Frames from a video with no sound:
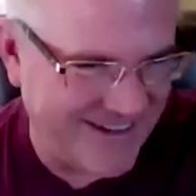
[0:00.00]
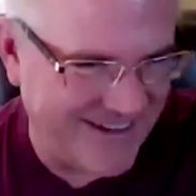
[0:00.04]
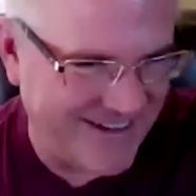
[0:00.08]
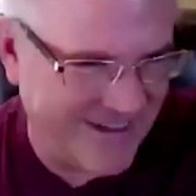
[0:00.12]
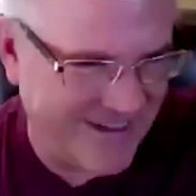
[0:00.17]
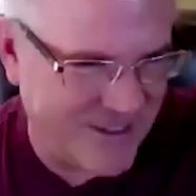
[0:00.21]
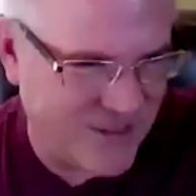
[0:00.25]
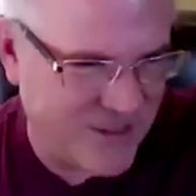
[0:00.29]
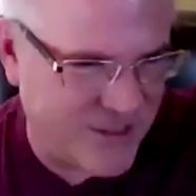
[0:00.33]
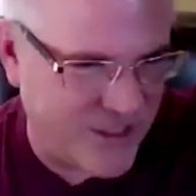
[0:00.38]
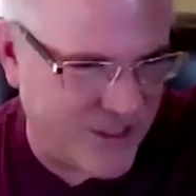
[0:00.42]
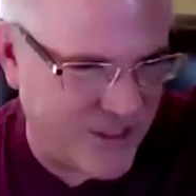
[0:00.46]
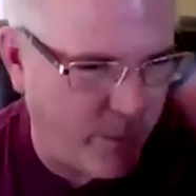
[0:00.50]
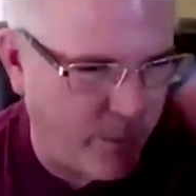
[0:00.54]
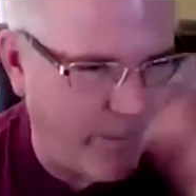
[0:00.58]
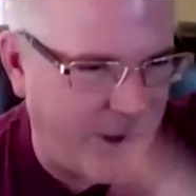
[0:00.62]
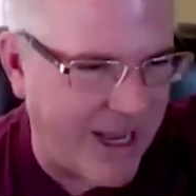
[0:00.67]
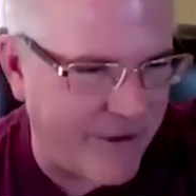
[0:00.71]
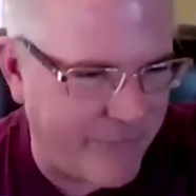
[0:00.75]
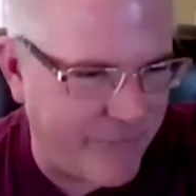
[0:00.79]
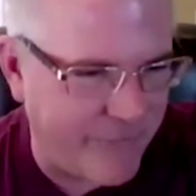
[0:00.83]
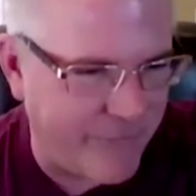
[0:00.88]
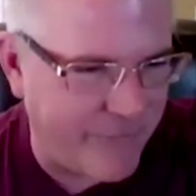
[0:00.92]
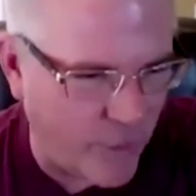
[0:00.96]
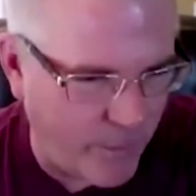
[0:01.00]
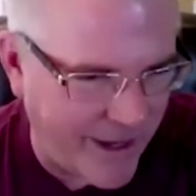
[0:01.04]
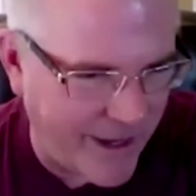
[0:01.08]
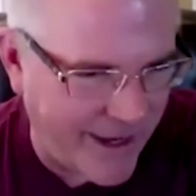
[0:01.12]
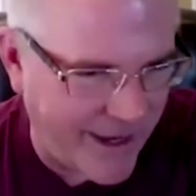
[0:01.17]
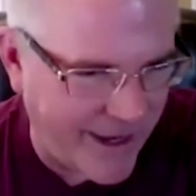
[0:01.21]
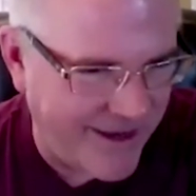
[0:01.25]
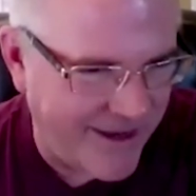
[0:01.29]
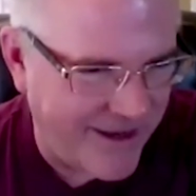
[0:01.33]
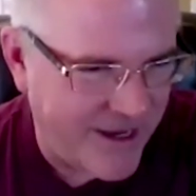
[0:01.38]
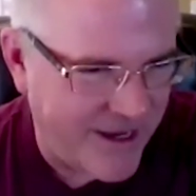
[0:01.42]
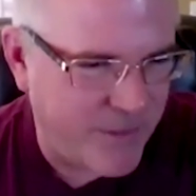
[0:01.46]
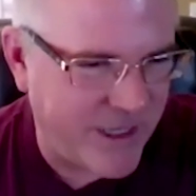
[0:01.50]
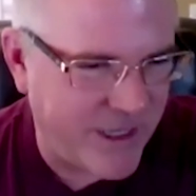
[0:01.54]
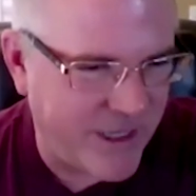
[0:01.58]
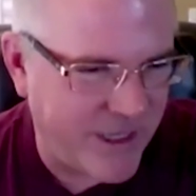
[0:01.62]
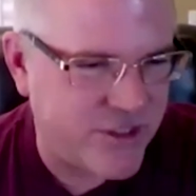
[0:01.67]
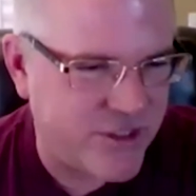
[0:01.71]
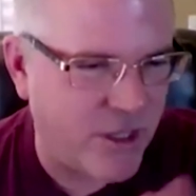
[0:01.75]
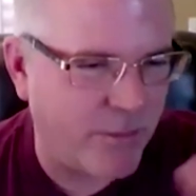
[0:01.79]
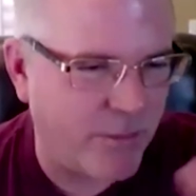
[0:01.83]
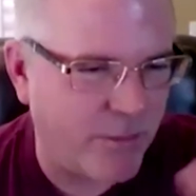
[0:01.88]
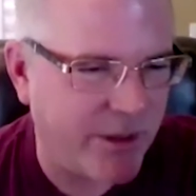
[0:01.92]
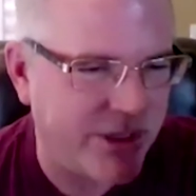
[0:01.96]
still pay full pay, but
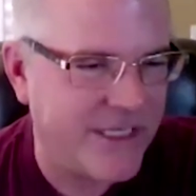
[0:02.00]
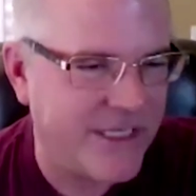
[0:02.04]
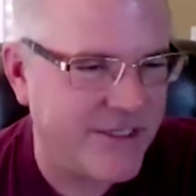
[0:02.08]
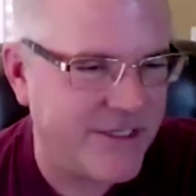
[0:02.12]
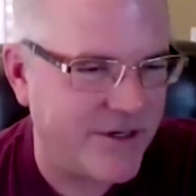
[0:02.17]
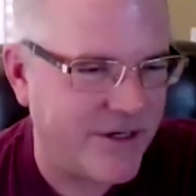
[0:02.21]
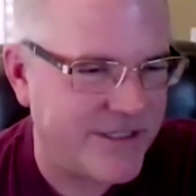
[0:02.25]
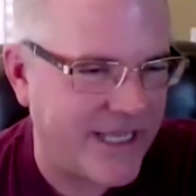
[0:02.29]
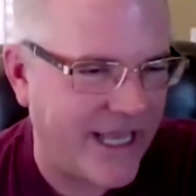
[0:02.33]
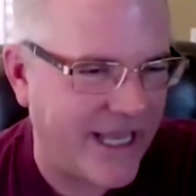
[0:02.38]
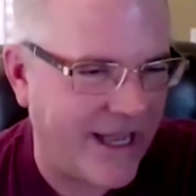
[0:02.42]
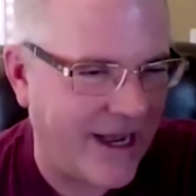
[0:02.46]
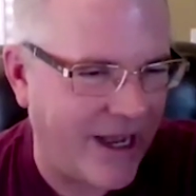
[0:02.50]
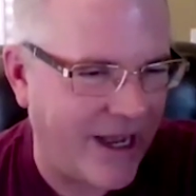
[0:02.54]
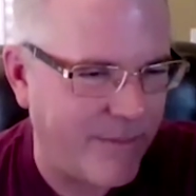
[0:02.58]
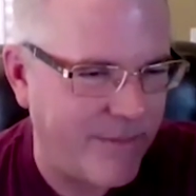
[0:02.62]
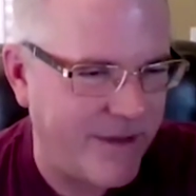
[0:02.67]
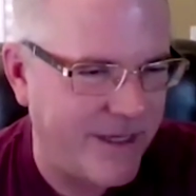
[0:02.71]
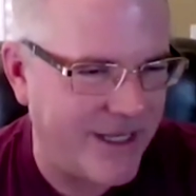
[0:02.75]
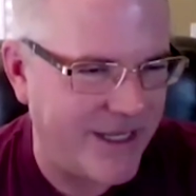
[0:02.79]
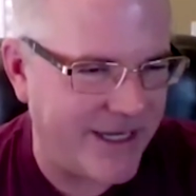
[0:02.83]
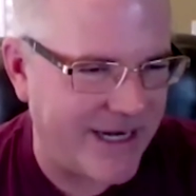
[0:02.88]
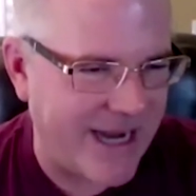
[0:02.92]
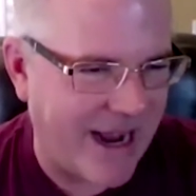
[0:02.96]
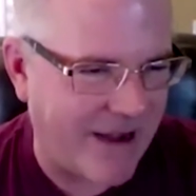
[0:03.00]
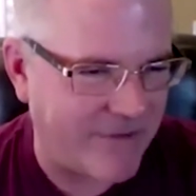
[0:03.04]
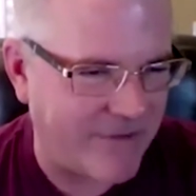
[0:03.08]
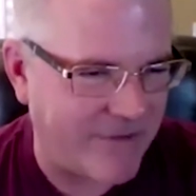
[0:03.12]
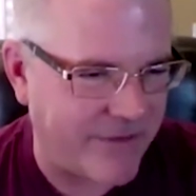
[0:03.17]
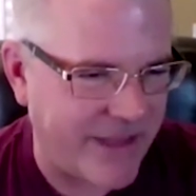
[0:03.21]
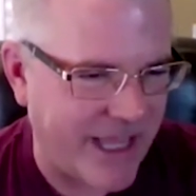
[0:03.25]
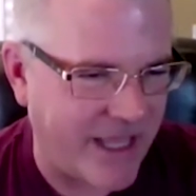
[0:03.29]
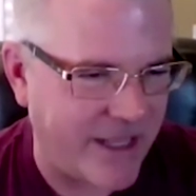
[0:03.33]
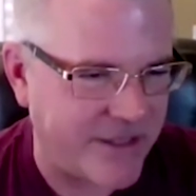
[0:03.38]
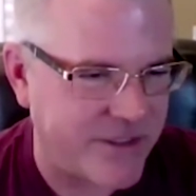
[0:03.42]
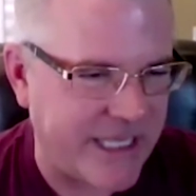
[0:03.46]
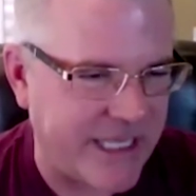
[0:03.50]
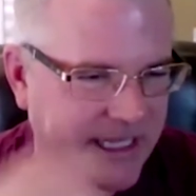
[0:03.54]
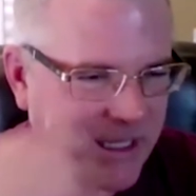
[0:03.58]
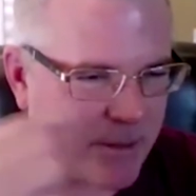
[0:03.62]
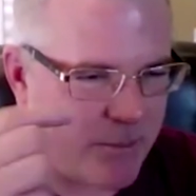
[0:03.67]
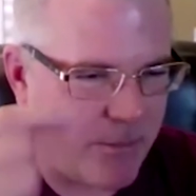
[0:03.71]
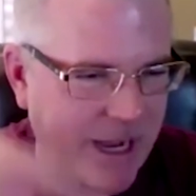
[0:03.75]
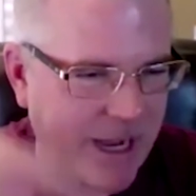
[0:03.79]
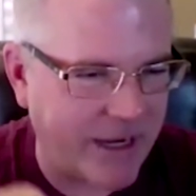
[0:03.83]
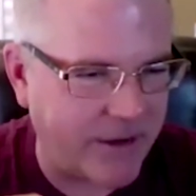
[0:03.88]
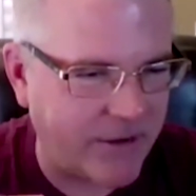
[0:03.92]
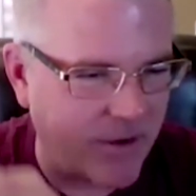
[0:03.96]
it's so much easier to say I'm in after that. It's
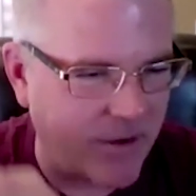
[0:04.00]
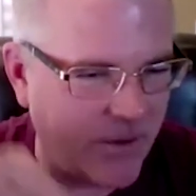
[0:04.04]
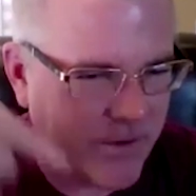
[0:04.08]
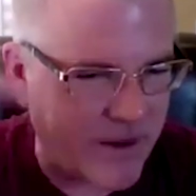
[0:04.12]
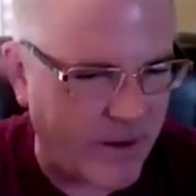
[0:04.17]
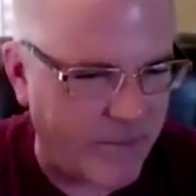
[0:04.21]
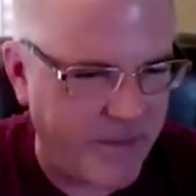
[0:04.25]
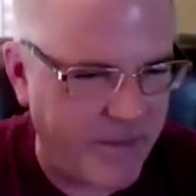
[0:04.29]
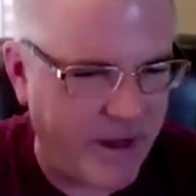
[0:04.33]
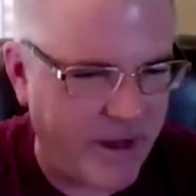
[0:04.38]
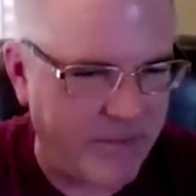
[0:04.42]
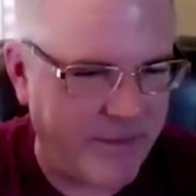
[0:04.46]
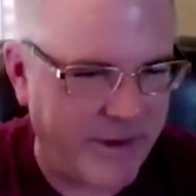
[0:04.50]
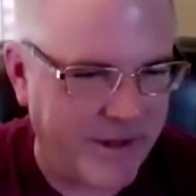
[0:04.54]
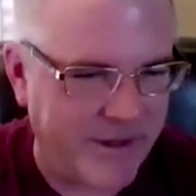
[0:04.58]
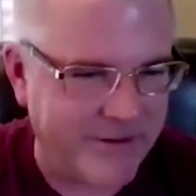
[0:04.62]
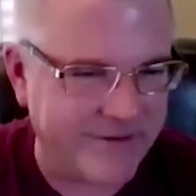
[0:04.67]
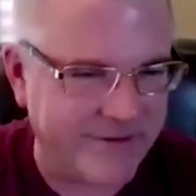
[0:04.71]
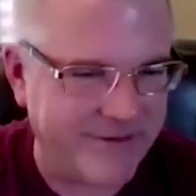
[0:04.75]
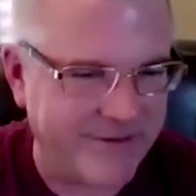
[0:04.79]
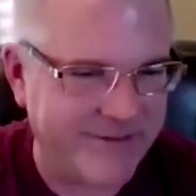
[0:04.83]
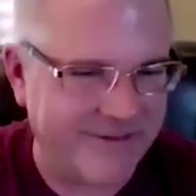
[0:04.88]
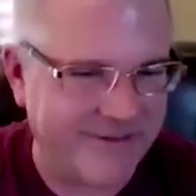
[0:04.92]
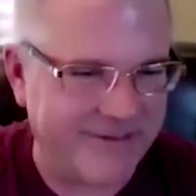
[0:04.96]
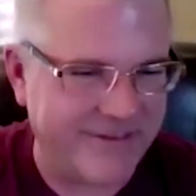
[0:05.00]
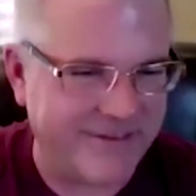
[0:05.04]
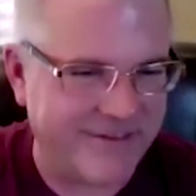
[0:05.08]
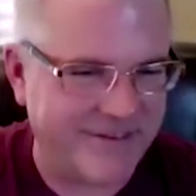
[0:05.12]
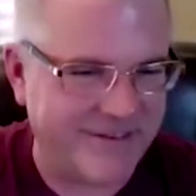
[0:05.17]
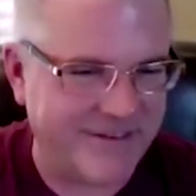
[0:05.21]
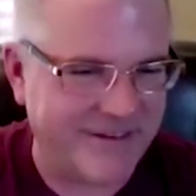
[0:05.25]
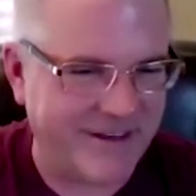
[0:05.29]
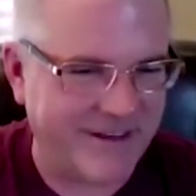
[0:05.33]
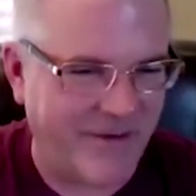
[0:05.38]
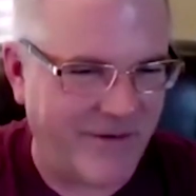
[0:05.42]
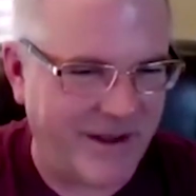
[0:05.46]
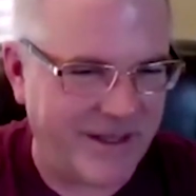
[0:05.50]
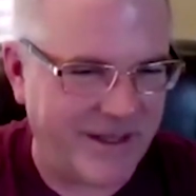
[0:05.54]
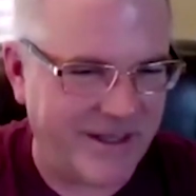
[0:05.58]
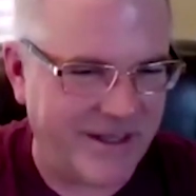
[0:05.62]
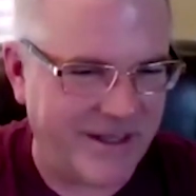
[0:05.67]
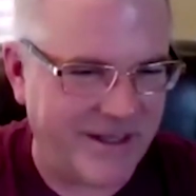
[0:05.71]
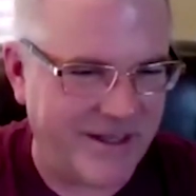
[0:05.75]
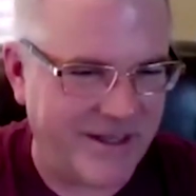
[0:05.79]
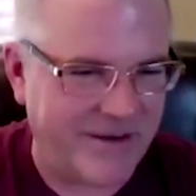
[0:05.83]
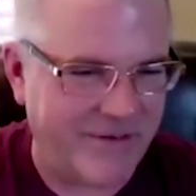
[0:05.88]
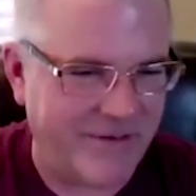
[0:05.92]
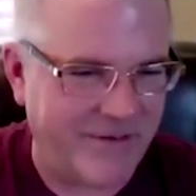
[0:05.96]
like the micro commitment going
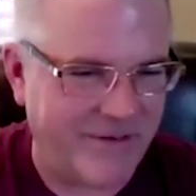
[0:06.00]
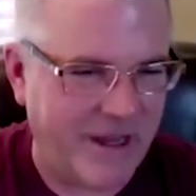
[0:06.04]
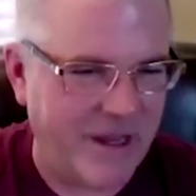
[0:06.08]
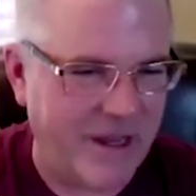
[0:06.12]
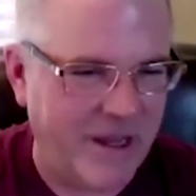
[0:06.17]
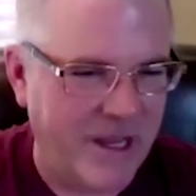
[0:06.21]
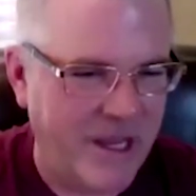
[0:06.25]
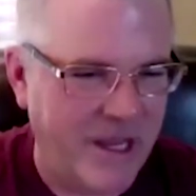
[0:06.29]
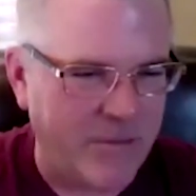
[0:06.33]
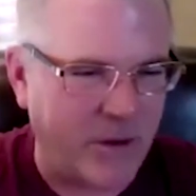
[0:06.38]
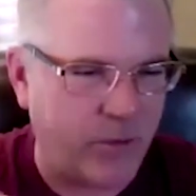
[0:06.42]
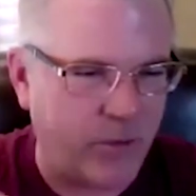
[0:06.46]
in, right?